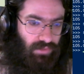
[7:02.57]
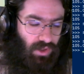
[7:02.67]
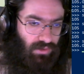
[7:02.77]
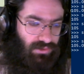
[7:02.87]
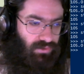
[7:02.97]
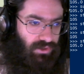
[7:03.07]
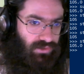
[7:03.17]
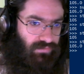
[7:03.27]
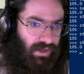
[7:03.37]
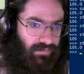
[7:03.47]
Also
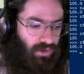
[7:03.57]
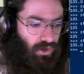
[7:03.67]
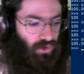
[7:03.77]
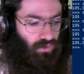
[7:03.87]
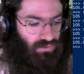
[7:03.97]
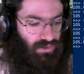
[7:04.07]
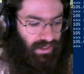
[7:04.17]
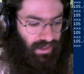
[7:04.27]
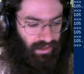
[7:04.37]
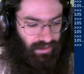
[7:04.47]
105.
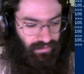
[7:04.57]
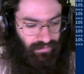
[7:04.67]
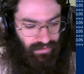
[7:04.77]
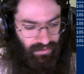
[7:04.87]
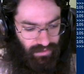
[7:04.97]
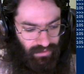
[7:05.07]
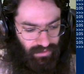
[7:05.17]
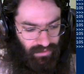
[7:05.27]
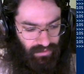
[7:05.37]
Okay, the